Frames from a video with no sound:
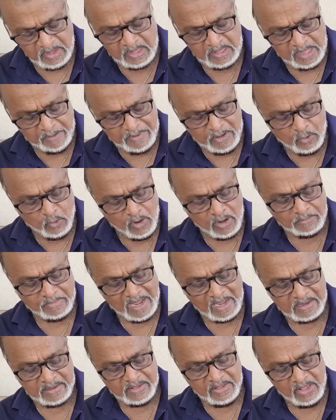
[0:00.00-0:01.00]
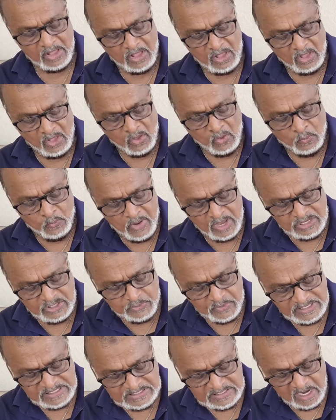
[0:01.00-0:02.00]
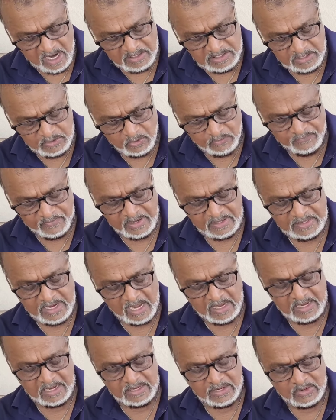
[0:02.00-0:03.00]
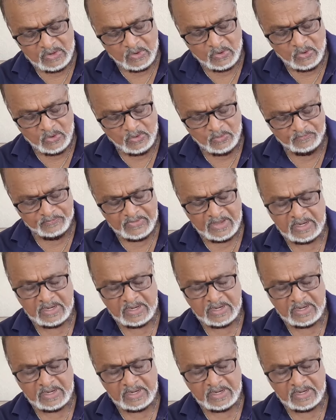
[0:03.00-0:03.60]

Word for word: Let me go on back. Which we started over a decade ago.